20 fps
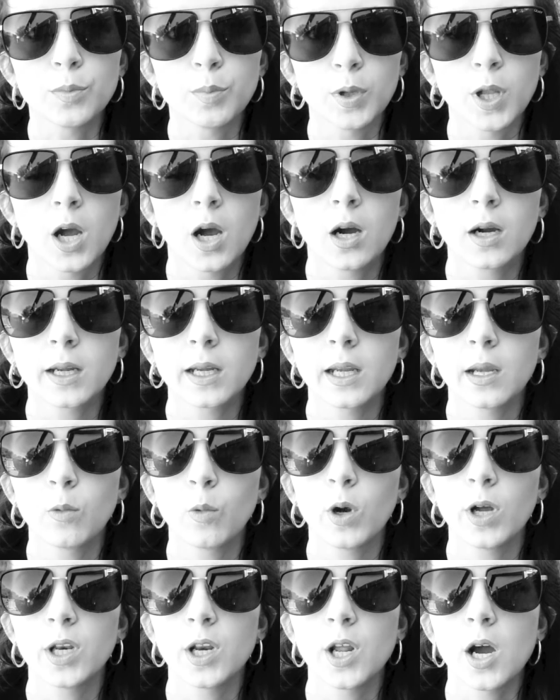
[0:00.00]
the blog and
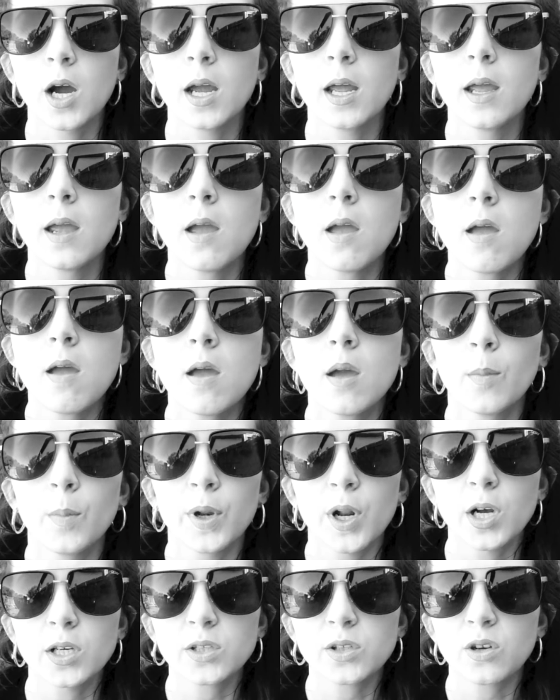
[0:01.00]
whatnot,
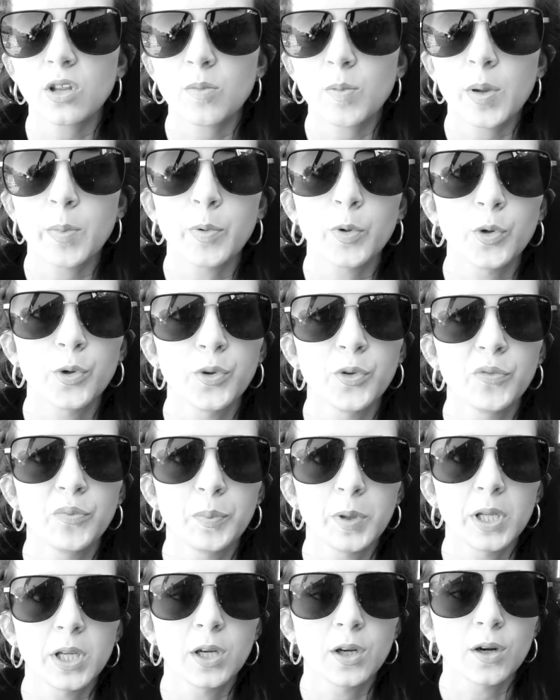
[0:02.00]
but also to the people who've
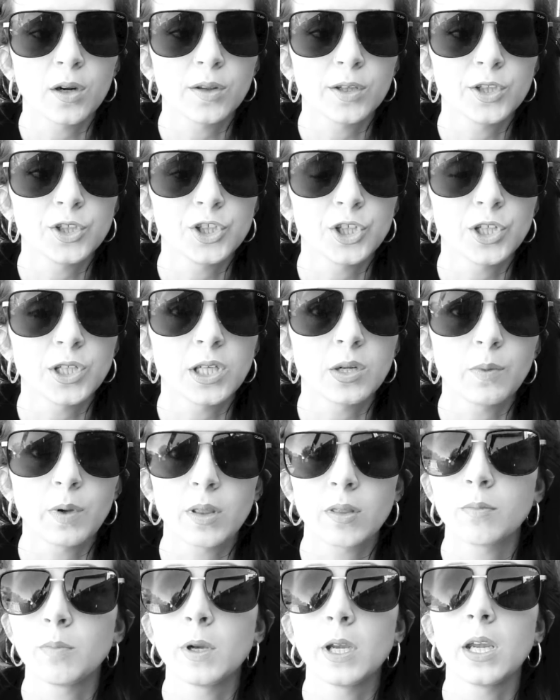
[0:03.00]
been here on the journey
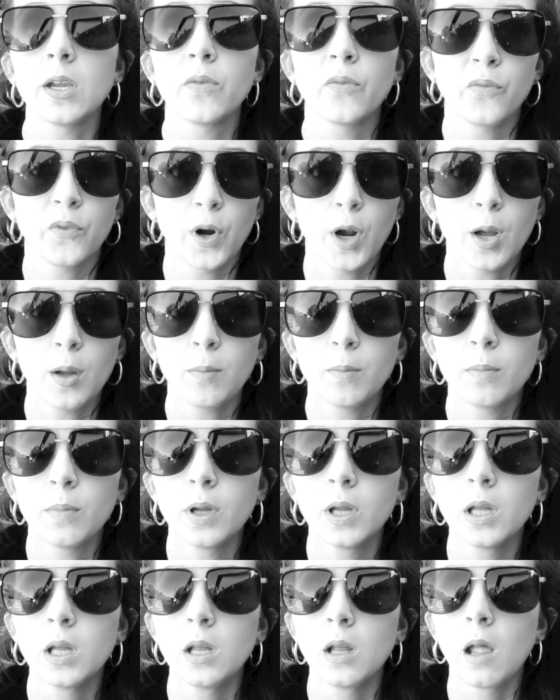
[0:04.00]
with me from
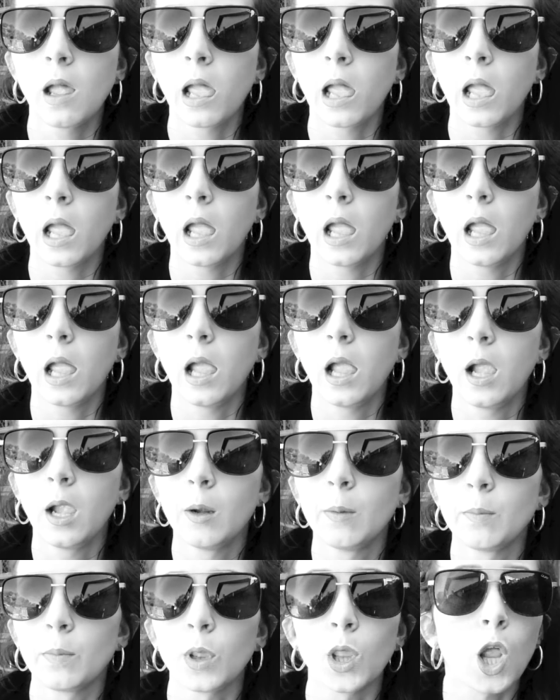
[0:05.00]

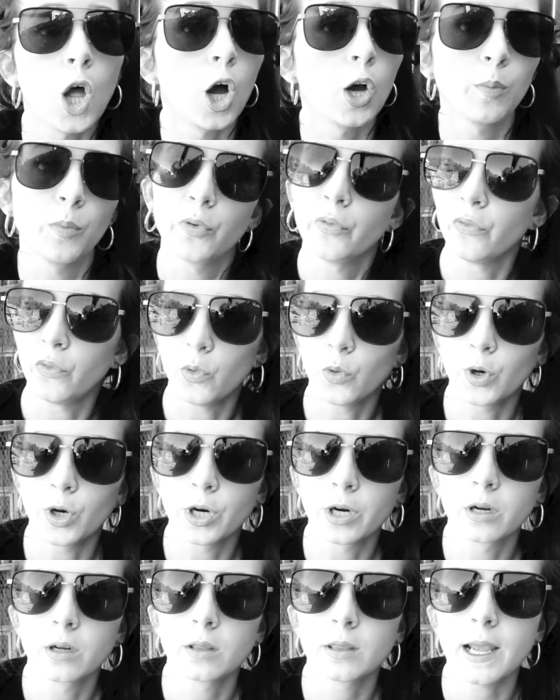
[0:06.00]
long
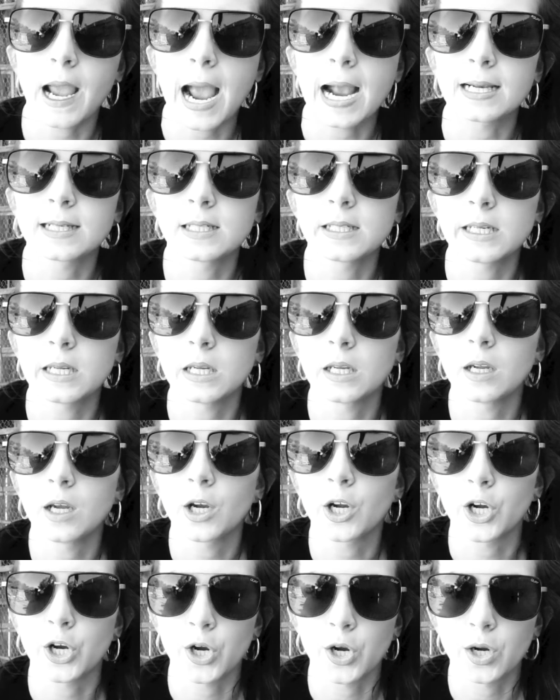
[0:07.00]
before the accident
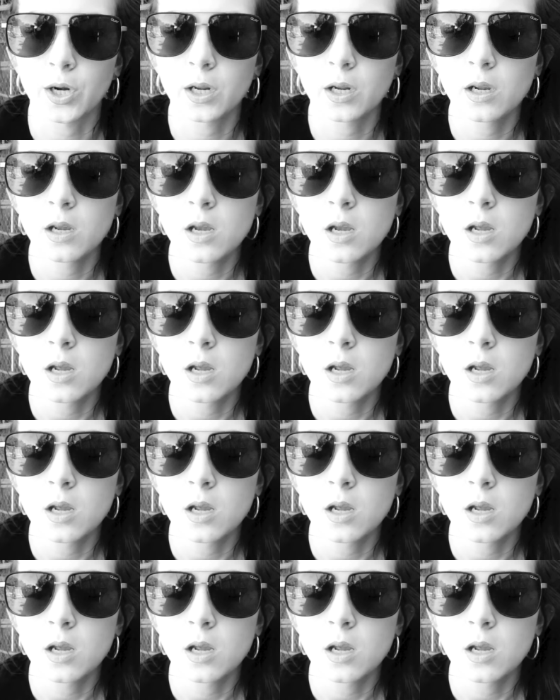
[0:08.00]
occurred.